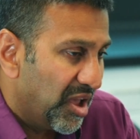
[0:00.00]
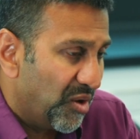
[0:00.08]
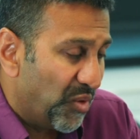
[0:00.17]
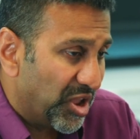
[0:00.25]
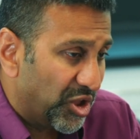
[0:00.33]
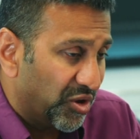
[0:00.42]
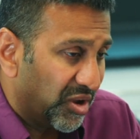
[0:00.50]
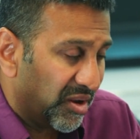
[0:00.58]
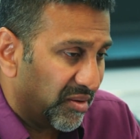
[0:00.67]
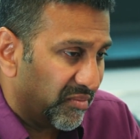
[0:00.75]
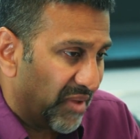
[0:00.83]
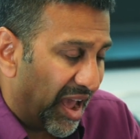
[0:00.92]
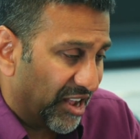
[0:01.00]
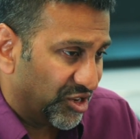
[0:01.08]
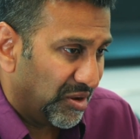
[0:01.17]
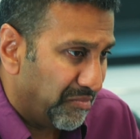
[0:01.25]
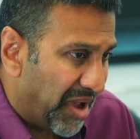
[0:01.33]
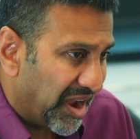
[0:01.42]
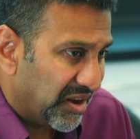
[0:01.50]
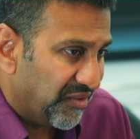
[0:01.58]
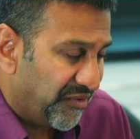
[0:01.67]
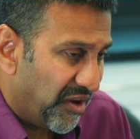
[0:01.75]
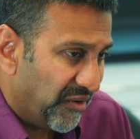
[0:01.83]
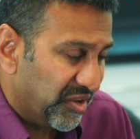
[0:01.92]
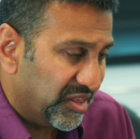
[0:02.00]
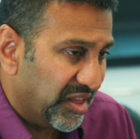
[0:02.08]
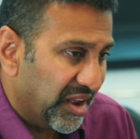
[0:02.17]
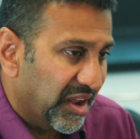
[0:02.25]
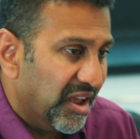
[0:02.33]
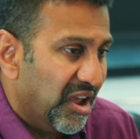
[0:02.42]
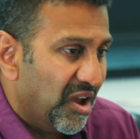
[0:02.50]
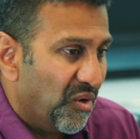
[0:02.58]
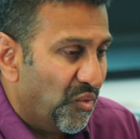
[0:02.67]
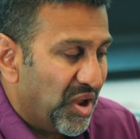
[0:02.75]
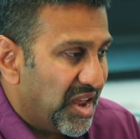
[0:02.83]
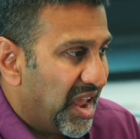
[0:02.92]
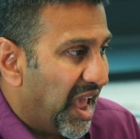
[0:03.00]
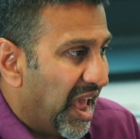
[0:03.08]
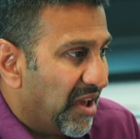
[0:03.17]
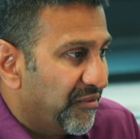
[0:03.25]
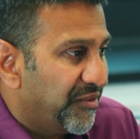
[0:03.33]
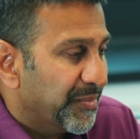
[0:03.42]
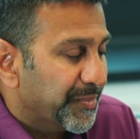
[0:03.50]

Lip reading: where you can actually magnify everything. We have